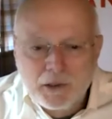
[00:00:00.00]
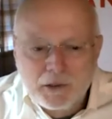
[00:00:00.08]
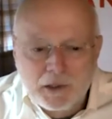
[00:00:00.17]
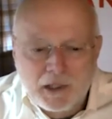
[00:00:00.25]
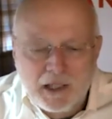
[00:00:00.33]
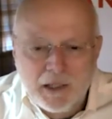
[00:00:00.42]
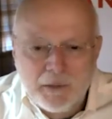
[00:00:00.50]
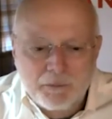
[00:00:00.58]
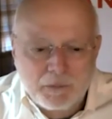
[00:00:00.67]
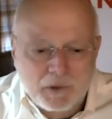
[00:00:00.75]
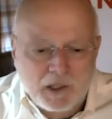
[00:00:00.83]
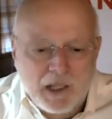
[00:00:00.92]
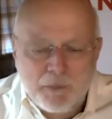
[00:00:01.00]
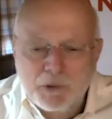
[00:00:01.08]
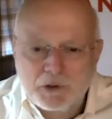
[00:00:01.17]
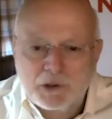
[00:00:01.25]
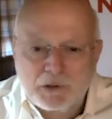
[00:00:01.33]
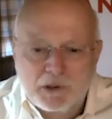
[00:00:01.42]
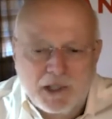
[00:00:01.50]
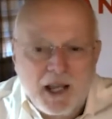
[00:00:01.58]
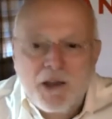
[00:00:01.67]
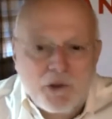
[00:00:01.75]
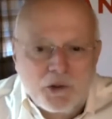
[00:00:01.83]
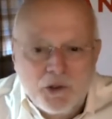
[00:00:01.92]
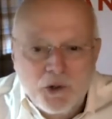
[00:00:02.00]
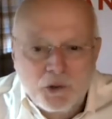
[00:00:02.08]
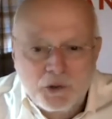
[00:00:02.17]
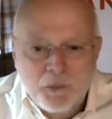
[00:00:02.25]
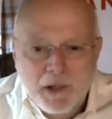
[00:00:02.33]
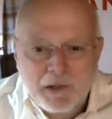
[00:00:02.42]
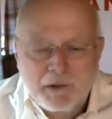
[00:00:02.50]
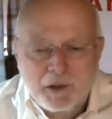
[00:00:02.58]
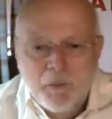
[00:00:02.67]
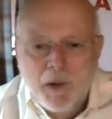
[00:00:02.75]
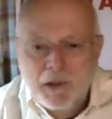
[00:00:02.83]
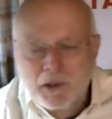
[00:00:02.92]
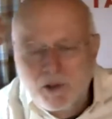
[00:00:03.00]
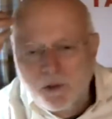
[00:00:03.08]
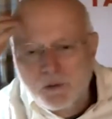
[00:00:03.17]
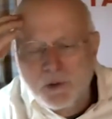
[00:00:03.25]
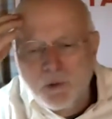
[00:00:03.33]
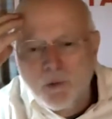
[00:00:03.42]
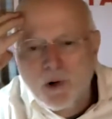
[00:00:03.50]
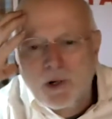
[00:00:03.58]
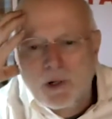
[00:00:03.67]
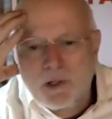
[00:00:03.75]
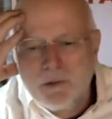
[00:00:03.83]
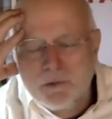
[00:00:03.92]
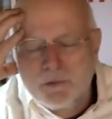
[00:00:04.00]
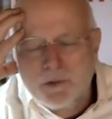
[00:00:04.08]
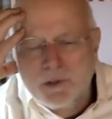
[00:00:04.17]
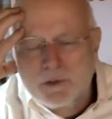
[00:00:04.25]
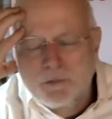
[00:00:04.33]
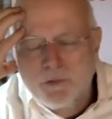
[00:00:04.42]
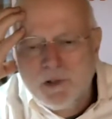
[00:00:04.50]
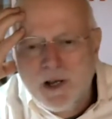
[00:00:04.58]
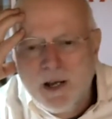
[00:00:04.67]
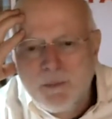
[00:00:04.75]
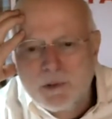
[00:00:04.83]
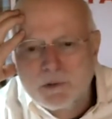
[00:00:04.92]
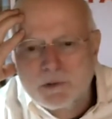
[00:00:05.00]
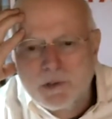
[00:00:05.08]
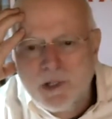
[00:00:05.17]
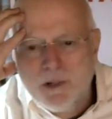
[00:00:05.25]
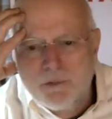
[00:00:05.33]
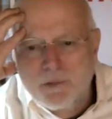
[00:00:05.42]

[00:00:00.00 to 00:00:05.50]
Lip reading: to keep us together, to make the country work. It's phenomenal stuff. The